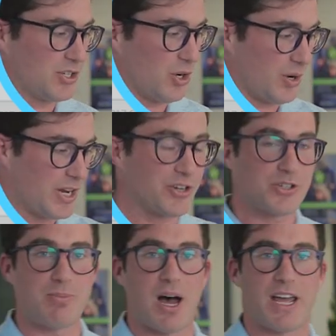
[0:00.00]
So
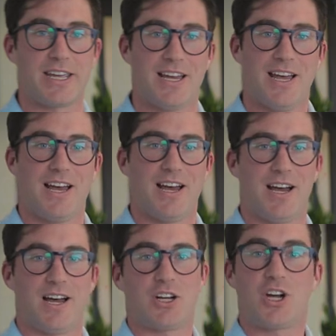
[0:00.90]
here's my
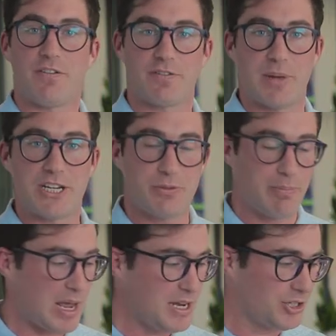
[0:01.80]
confirmation
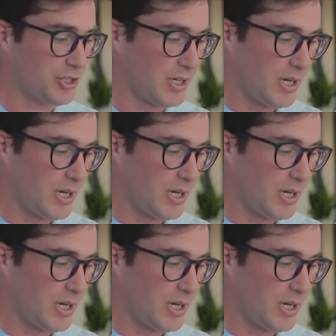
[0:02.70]
page.